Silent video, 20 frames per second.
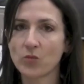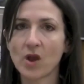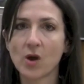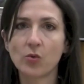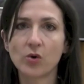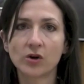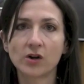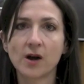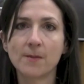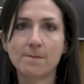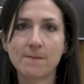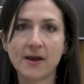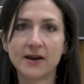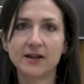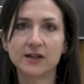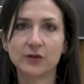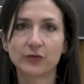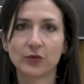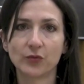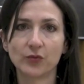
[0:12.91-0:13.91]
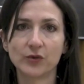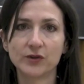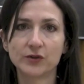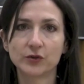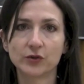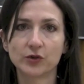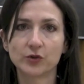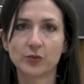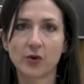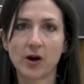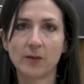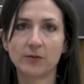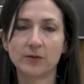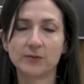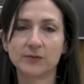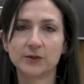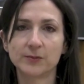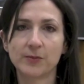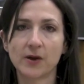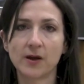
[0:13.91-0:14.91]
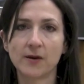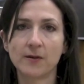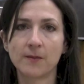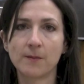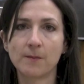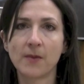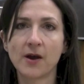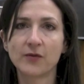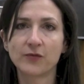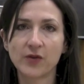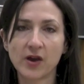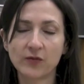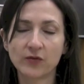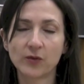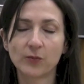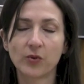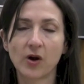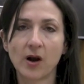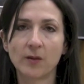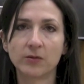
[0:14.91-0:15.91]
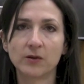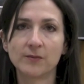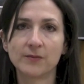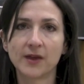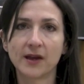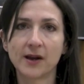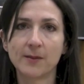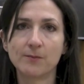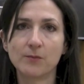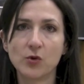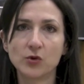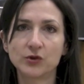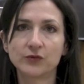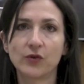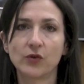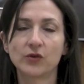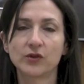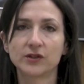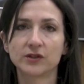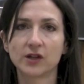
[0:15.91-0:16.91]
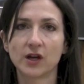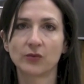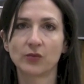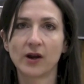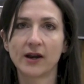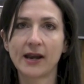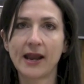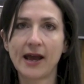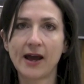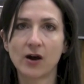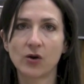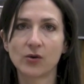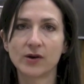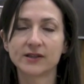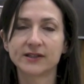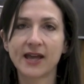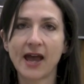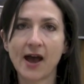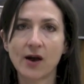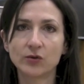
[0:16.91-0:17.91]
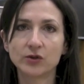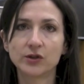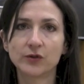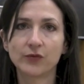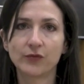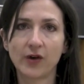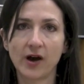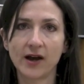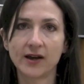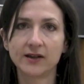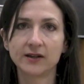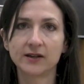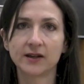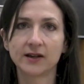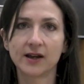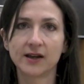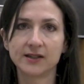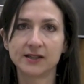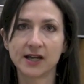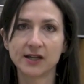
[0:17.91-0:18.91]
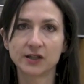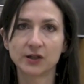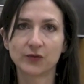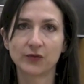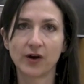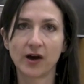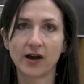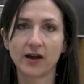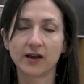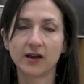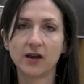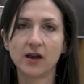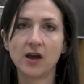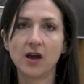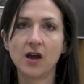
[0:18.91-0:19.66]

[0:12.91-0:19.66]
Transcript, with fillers: I work on many different research problems, but my favorite problem that I'm most focused on right now is how to find and identify